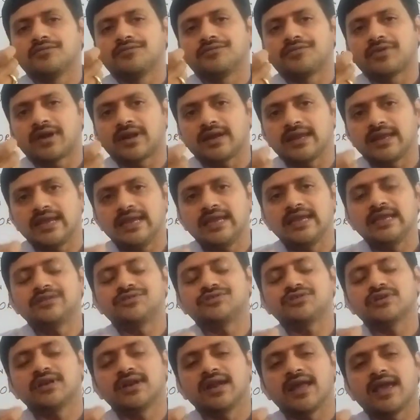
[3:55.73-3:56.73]
For
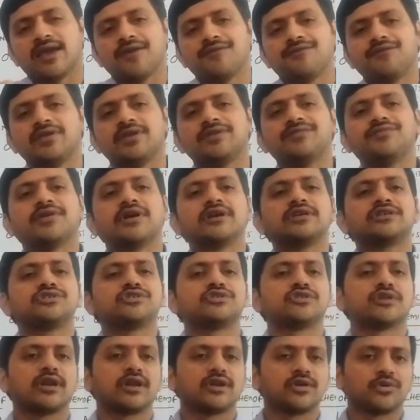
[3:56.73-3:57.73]
each and every
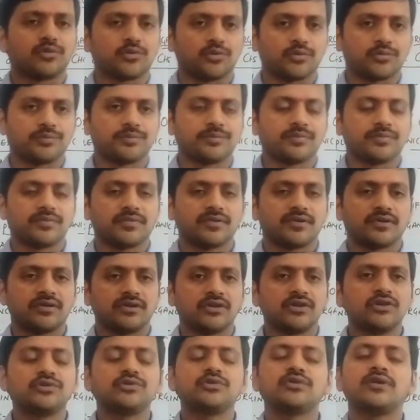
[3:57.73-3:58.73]
functional group,
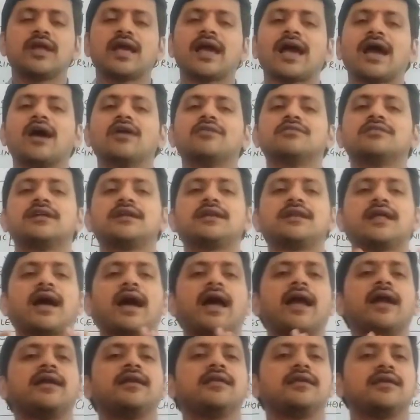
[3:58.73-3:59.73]
you should have that
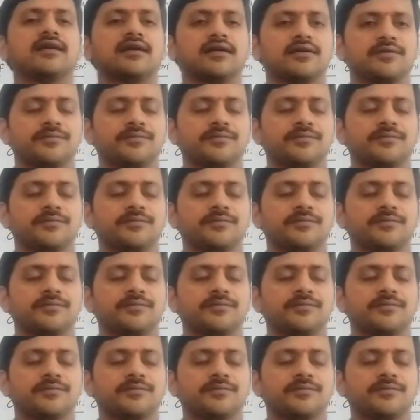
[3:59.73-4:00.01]
idea.